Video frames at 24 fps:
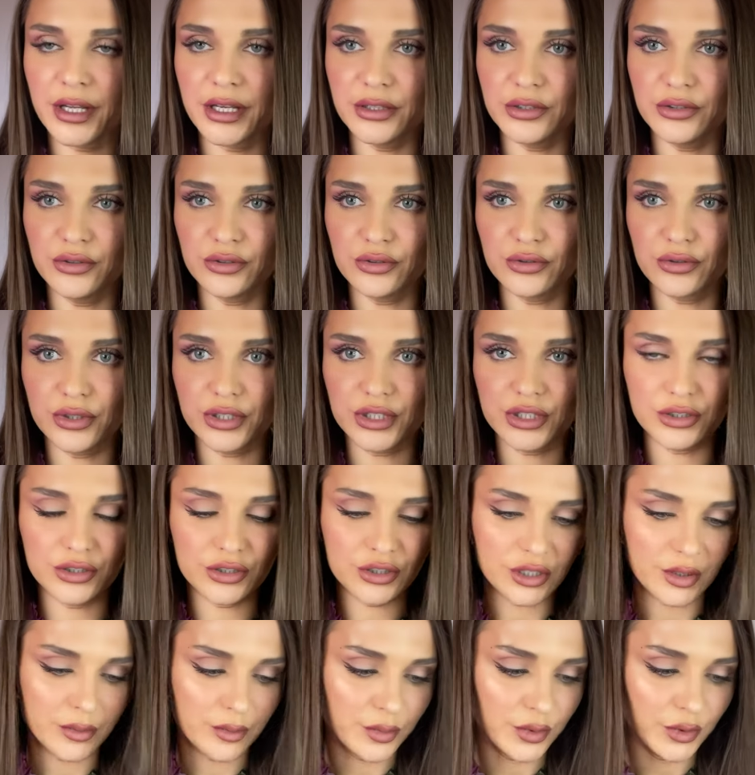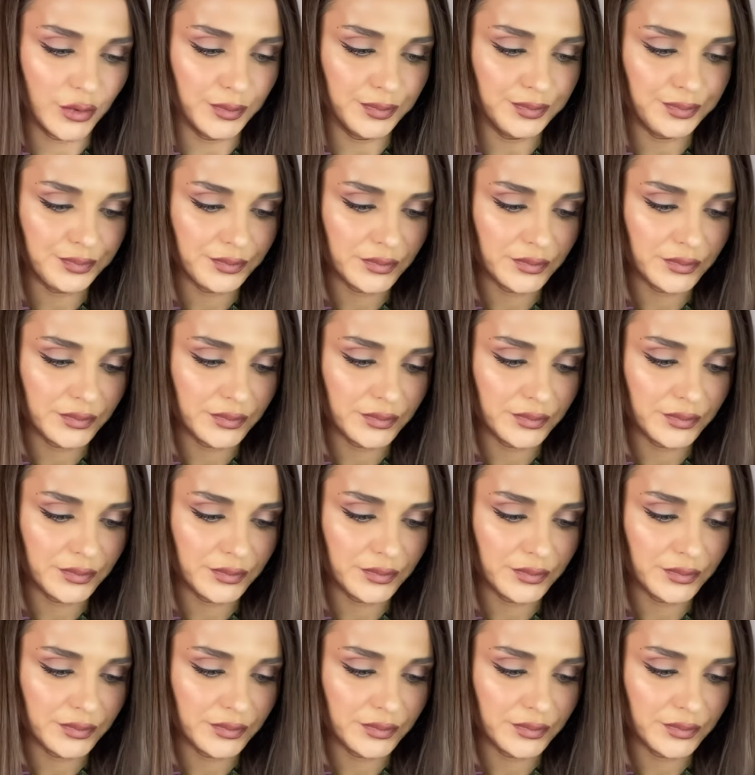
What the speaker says: Nutrition Shampoo.